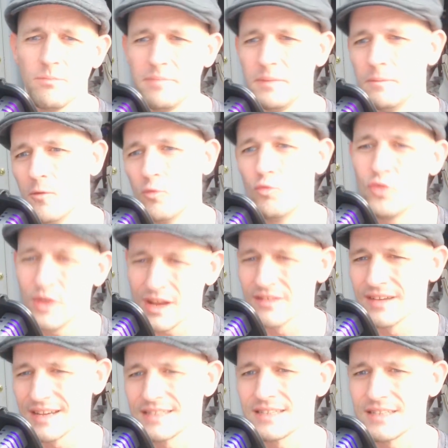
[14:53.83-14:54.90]
real
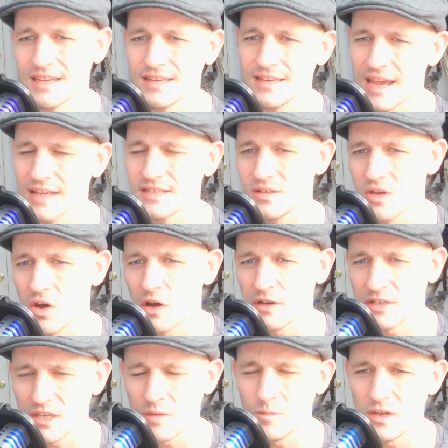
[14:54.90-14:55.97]
extent, yes,
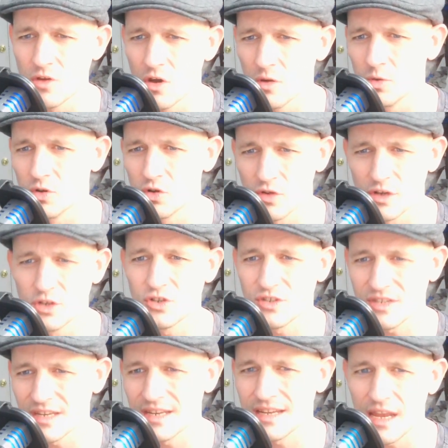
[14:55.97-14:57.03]
dogs can be noble, creatures
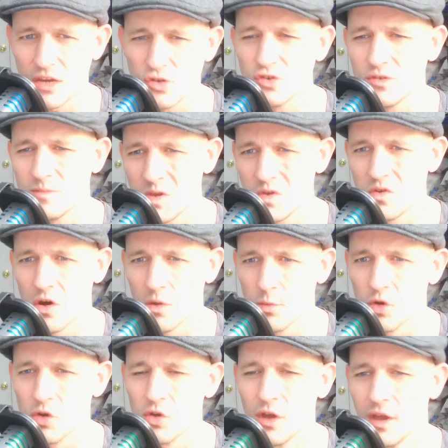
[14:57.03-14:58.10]
can occasionally be
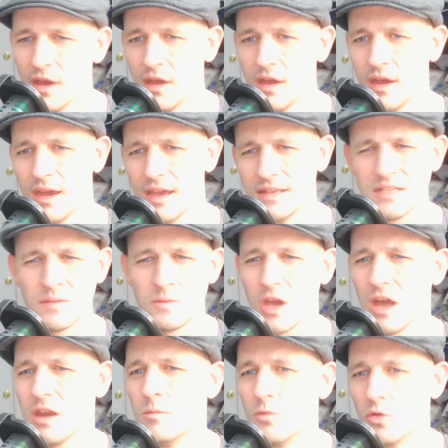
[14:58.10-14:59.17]
noble in some
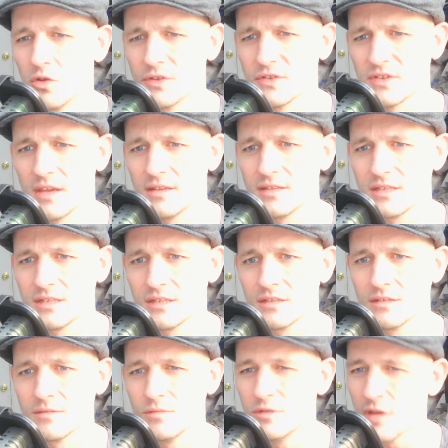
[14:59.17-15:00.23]
kind of moral sense,
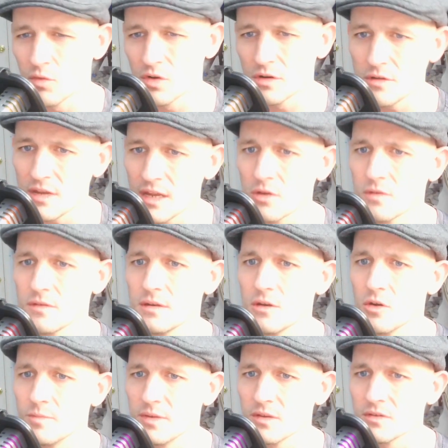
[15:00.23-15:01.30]
but nowhere near the
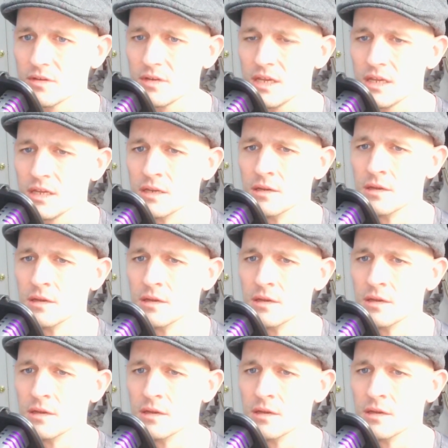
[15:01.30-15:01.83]
nobility